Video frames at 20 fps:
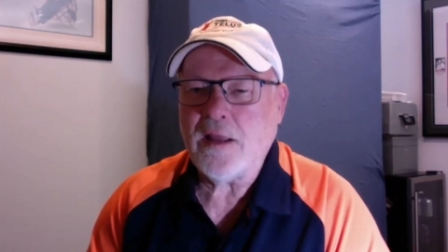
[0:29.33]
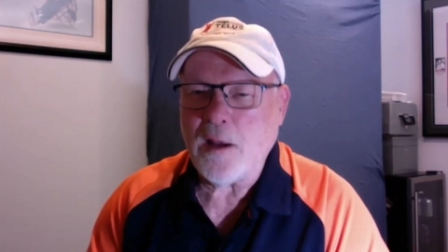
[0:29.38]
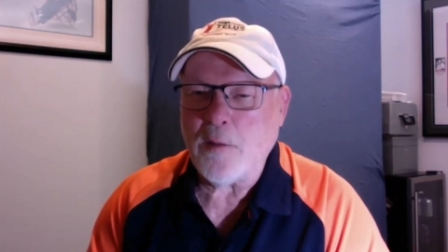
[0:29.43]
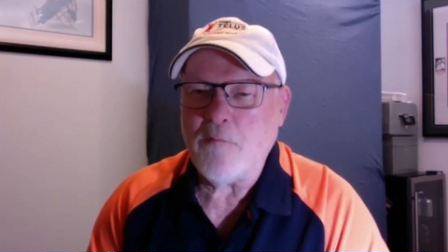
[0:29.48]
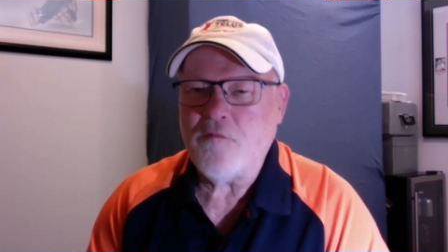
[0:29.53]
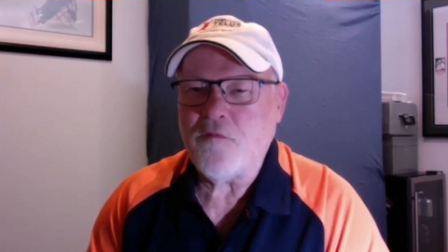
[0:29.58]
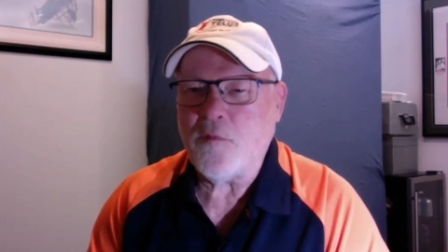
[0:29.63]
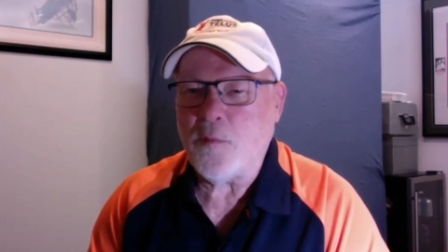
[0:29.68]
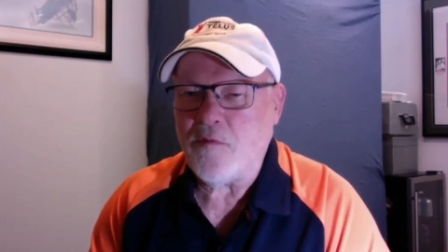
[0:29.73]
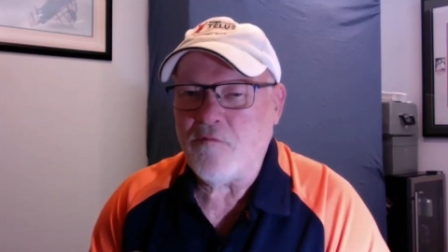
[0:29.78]
come
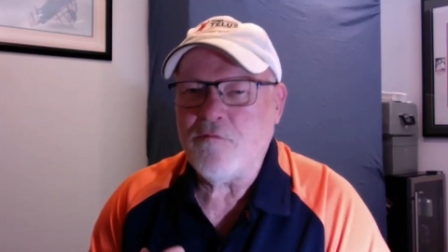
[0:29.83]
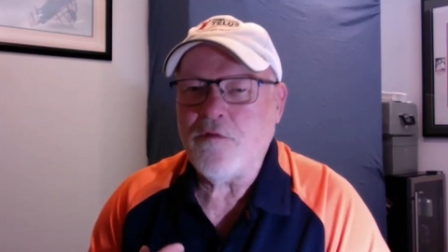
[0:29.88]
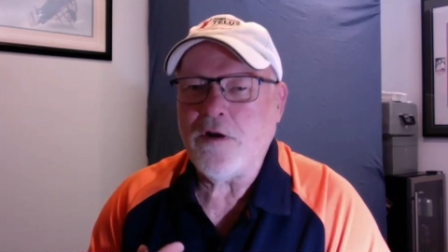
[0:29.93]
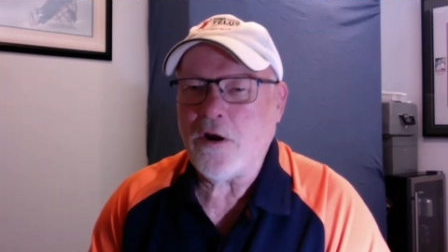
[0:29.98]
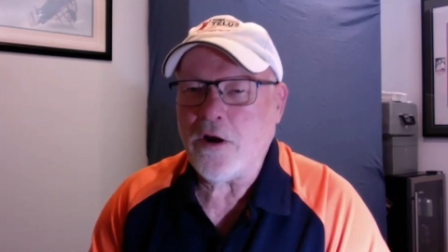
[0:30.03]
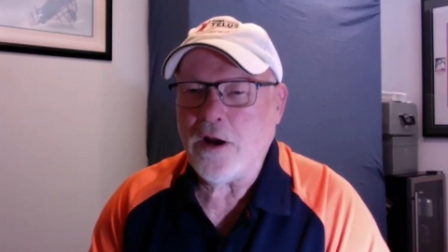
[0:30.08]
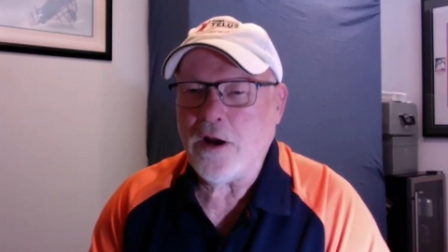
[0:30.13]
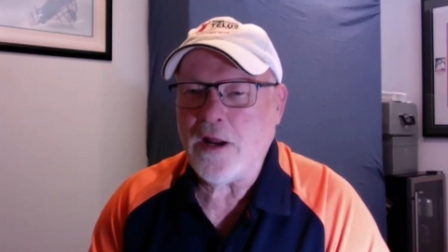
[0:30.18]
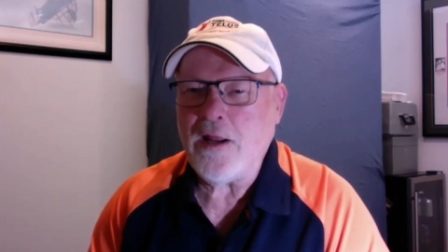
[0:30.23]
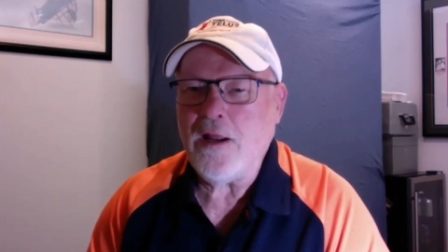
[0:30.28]
from a
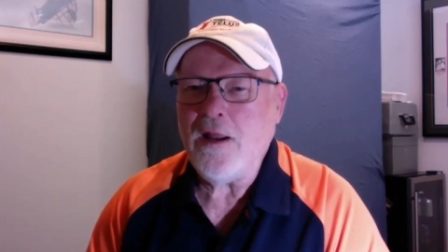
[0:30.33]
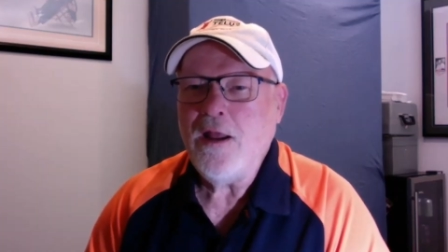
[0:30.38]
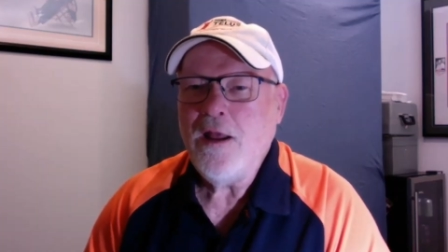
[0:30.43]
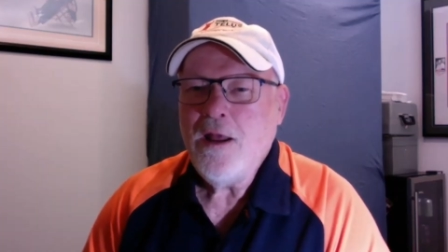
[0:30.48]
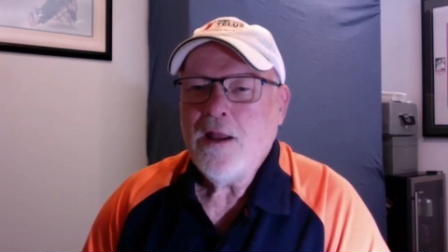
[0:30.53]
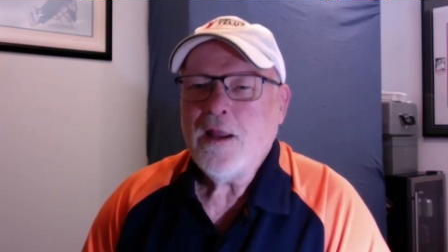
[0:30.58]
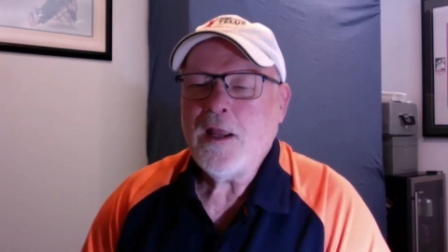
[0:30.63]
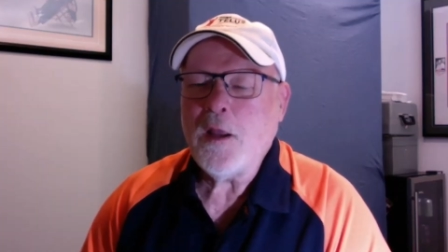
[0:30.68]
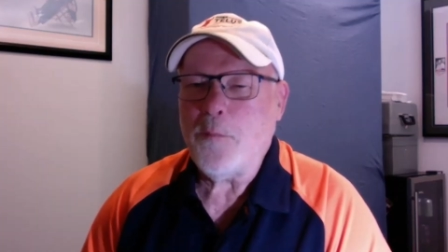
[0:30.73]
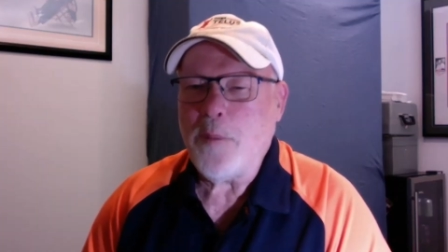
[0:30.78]
very
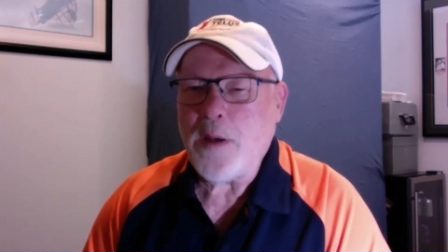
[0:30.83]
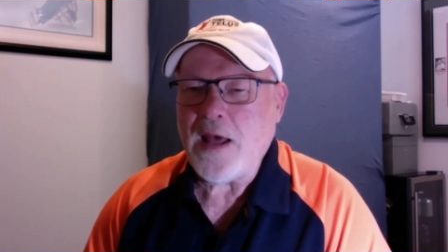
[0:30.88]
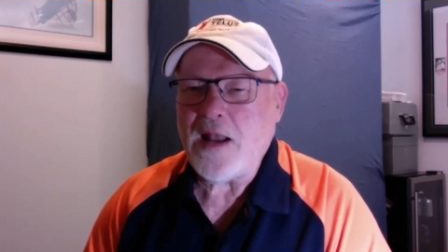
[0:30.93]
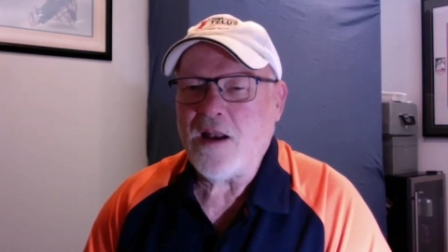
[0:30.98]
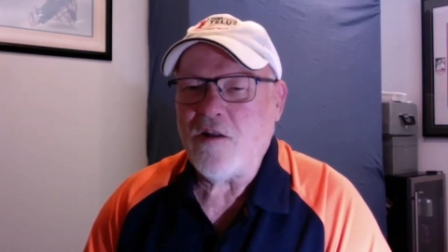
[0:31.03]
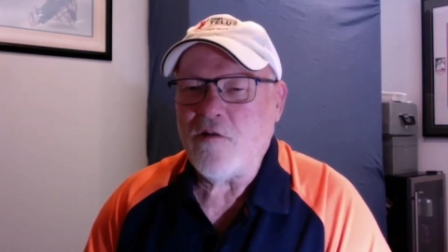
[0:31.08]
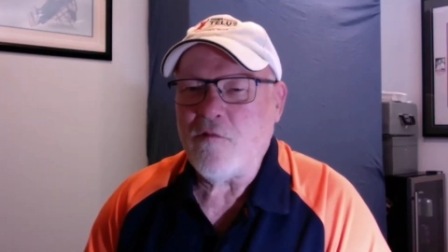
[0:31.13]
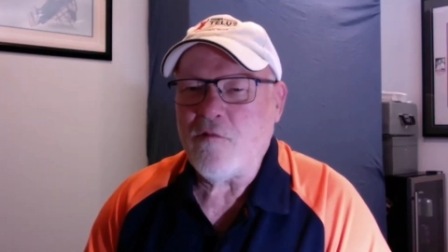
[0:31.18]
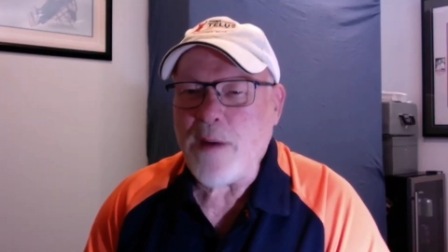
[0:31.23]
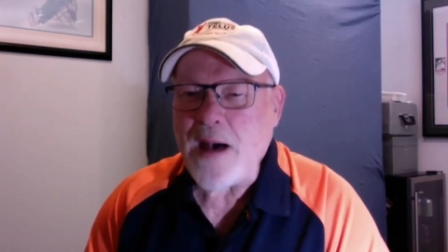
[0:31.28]

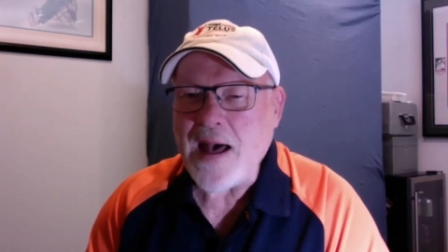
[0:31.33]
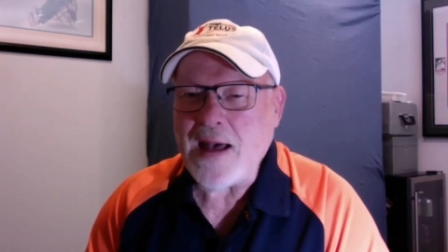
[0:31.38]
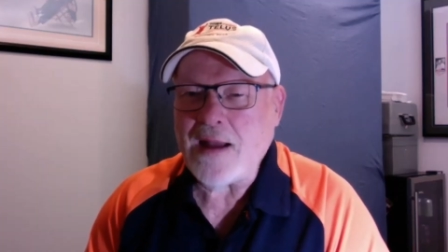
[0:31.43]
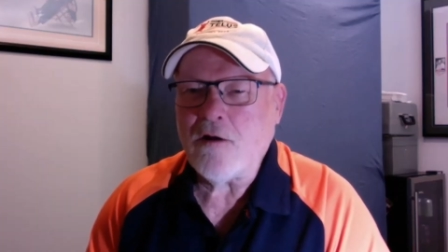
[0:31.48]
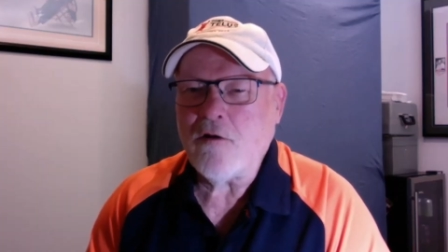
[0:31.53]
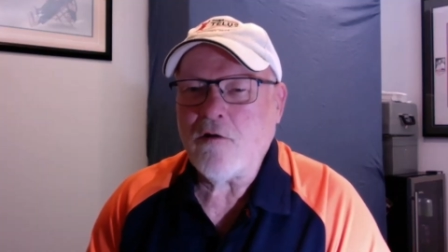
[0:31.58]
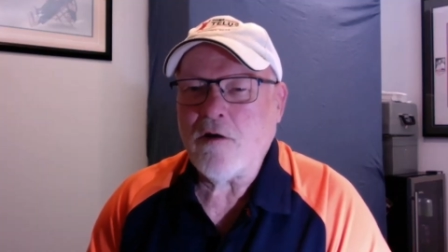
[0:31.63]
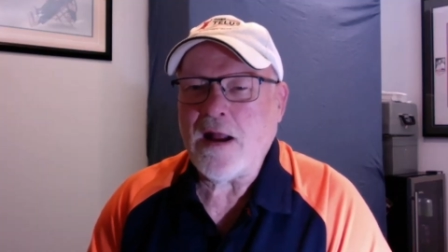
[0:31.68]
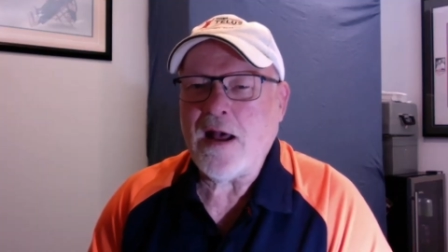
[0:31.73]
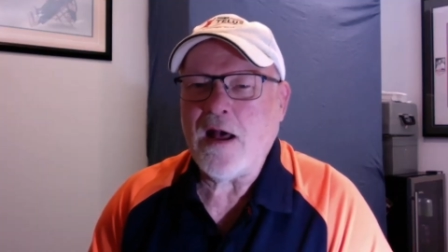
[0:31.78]
competitive
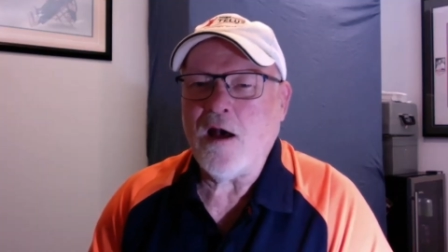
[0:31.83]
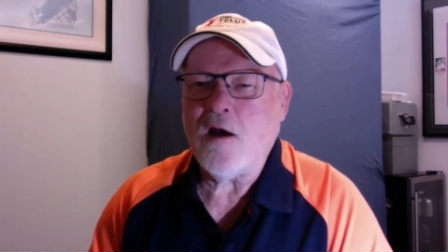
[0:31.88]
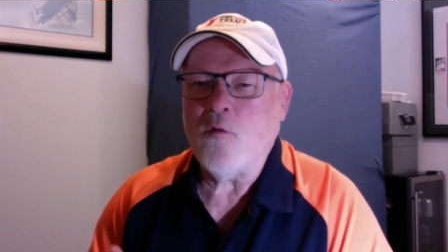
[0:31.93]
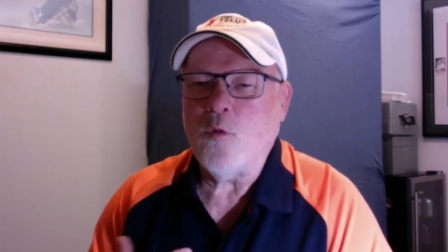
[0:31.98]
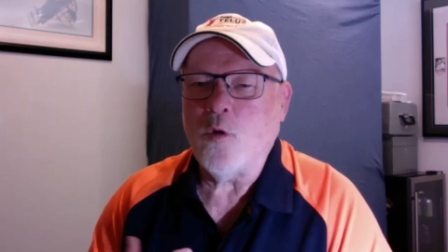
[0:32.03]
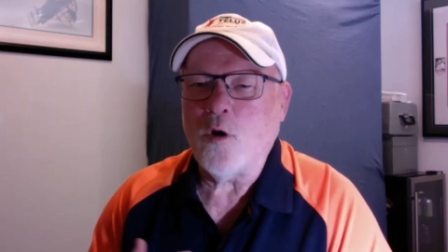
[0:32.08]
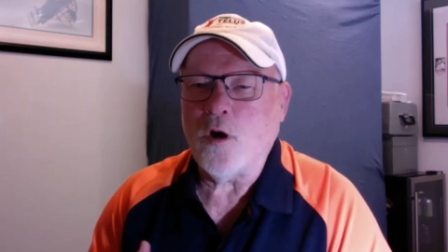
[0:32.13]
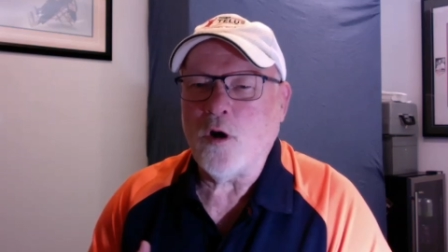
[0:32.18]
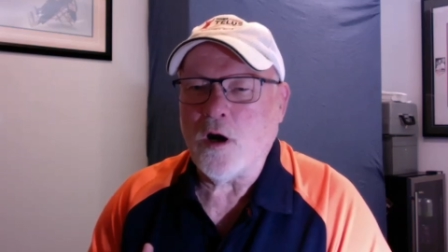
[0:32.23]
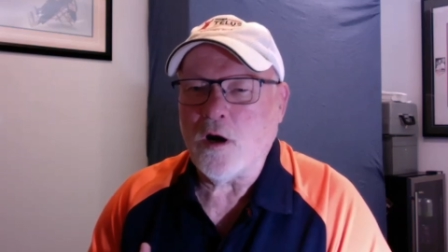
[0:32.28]
background
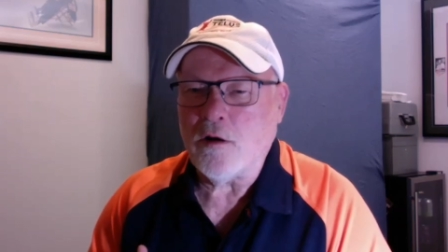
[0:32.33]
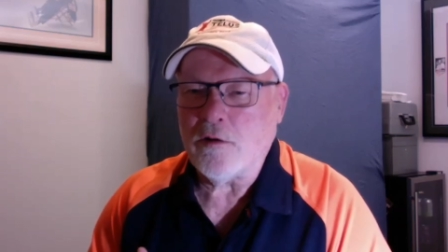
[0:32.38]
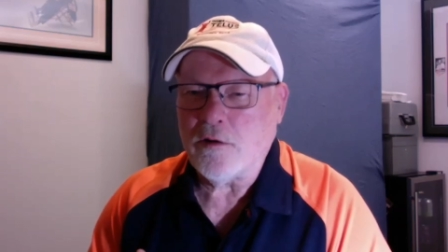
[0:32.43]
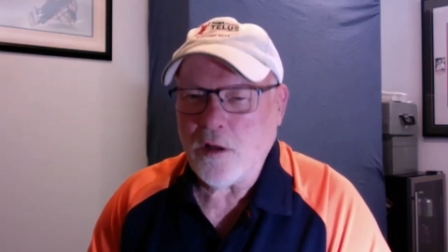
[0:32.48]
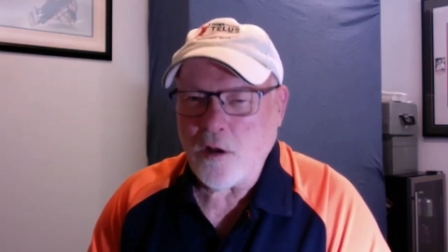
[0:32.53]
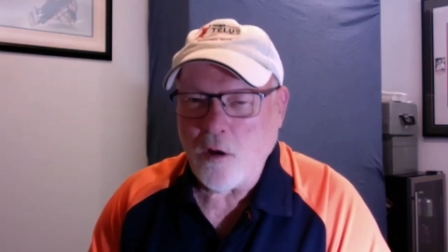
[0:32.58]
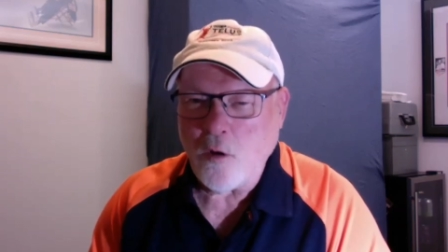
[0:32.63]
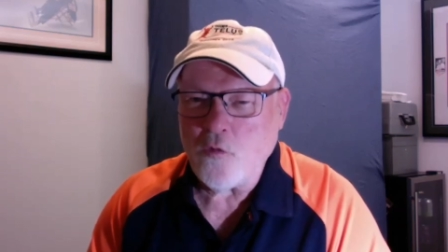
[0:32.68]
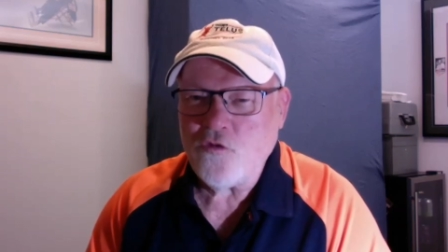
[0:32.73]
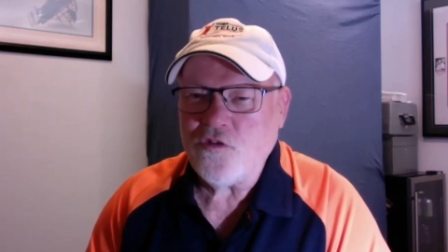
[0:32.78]
where
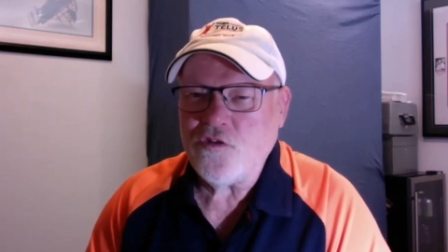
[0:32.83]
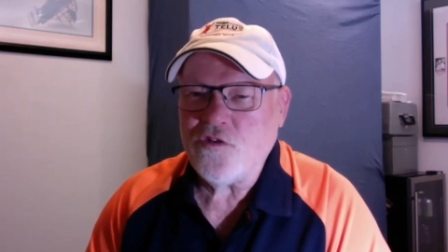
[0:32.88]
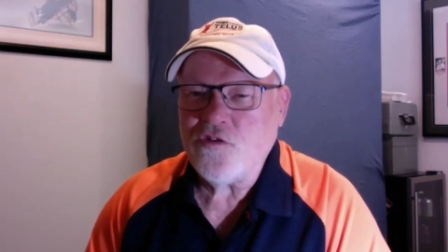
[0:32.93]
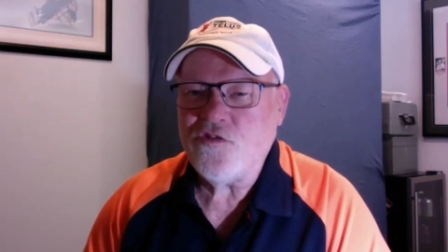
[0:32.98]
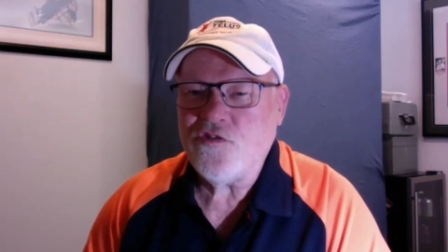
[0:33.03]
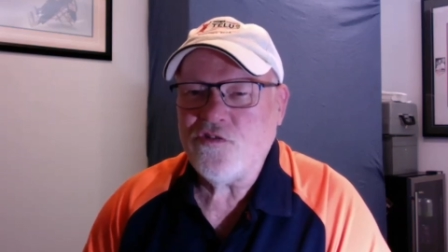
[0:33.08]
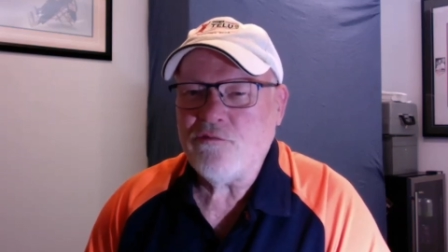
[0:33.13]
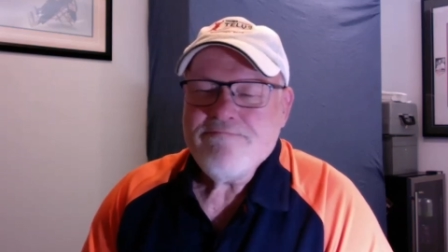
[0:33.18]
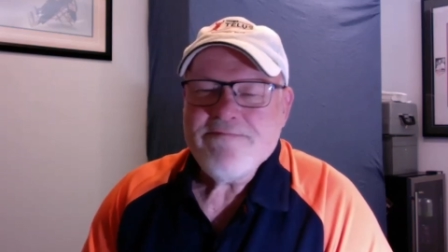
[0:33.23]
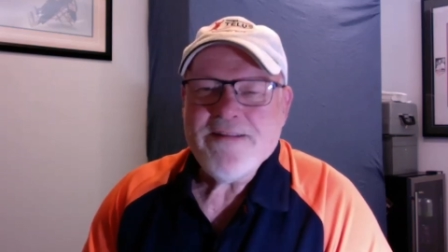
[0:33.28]
coaches